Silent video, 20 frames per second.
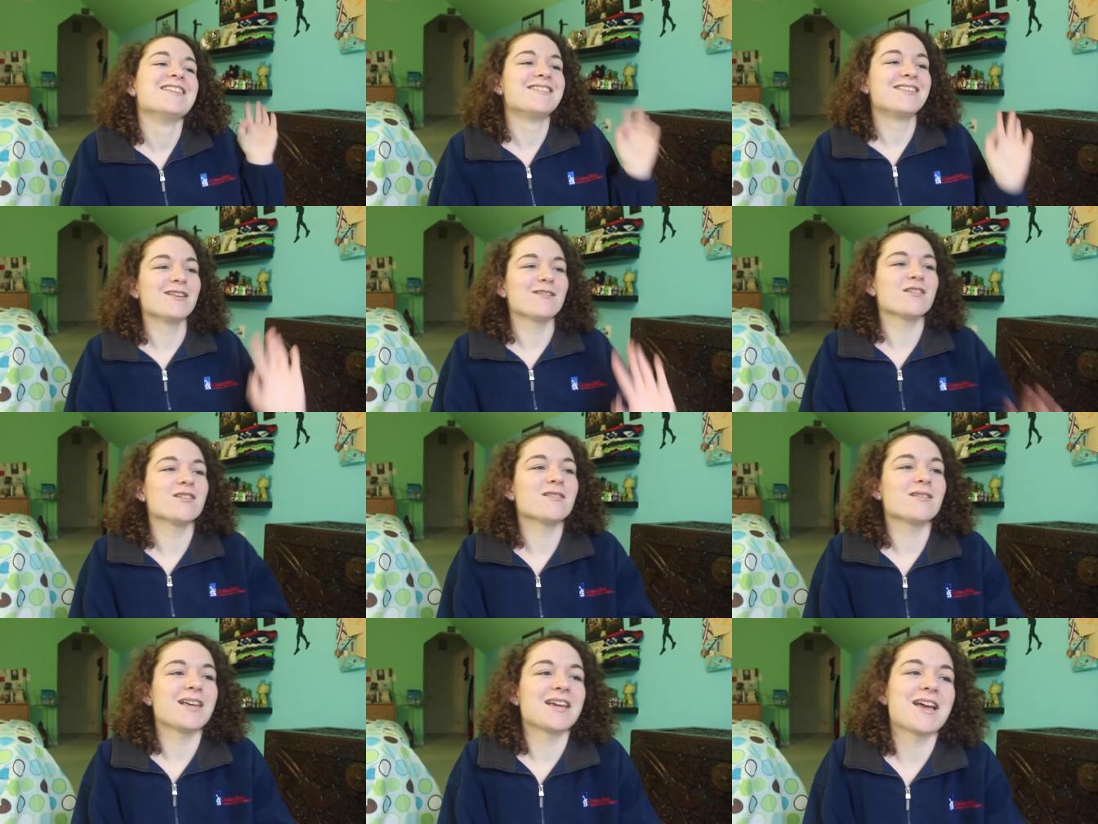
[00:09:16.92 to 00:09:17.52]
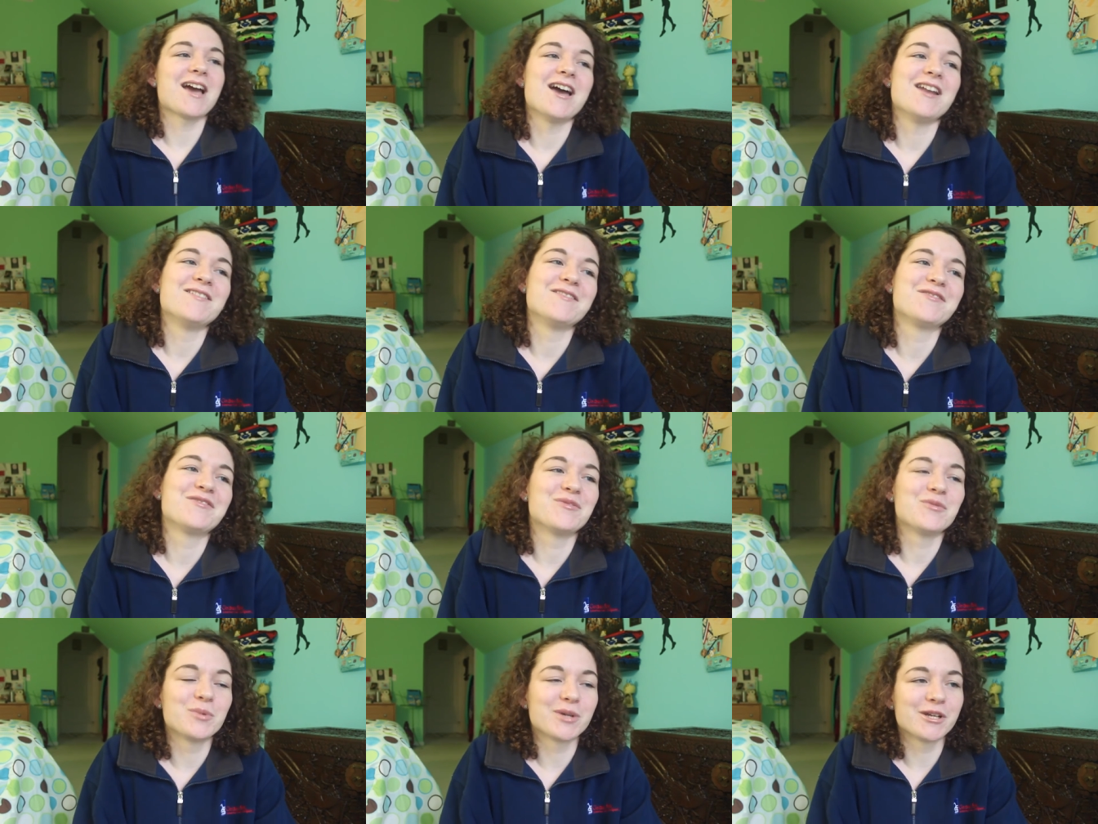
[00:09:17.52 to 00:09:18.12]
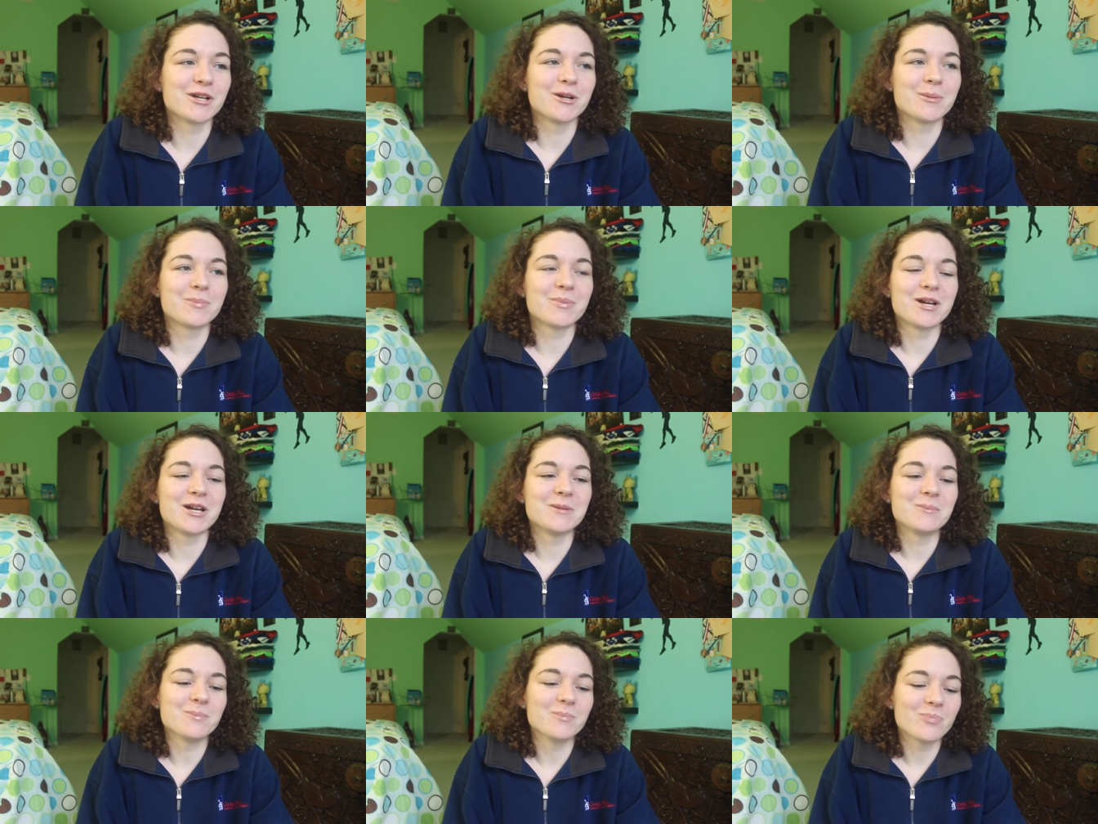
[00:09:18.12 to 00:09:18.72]
this is like kind of weird,
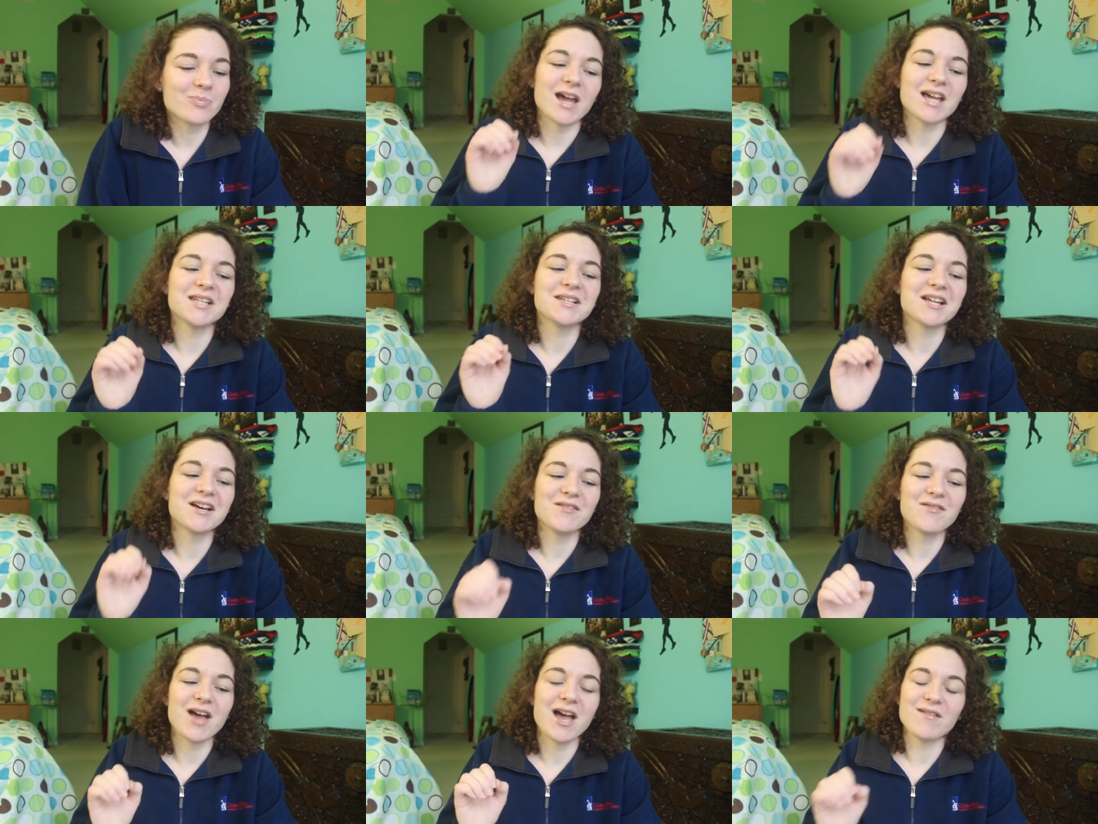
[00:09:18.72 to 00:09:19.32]
but I love